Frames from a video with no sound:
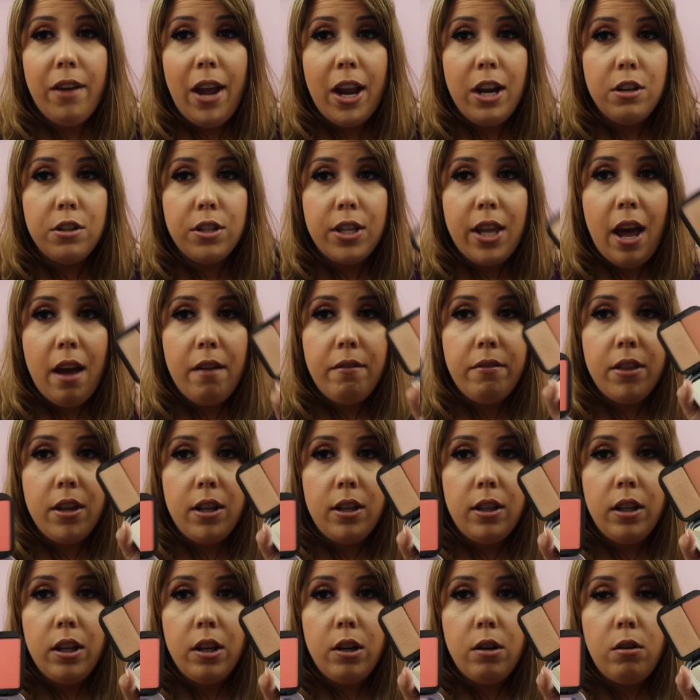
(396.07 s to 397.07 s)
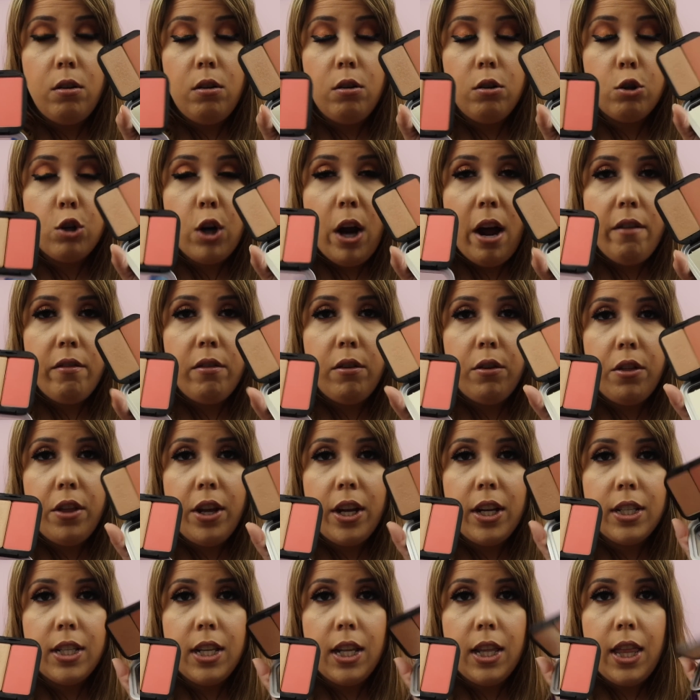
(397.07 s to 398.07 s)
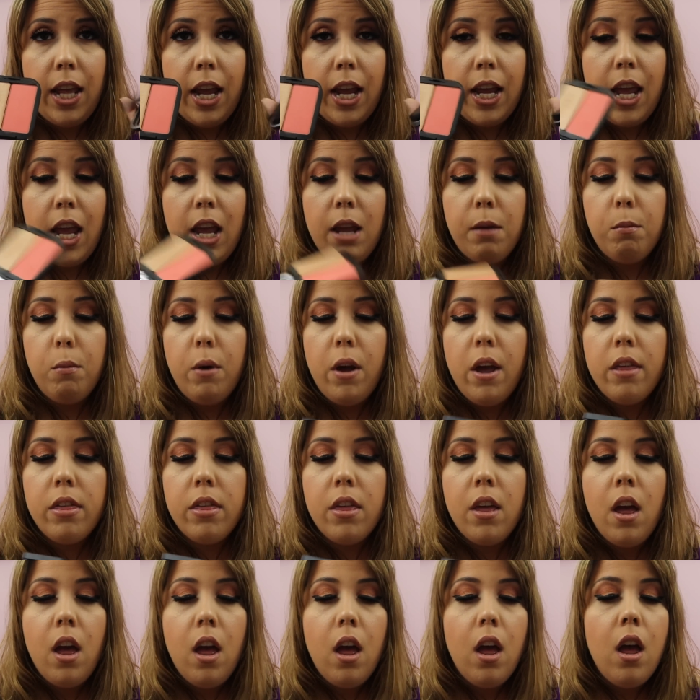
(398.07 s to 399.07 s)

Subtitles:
I just have the little travel things that they came with.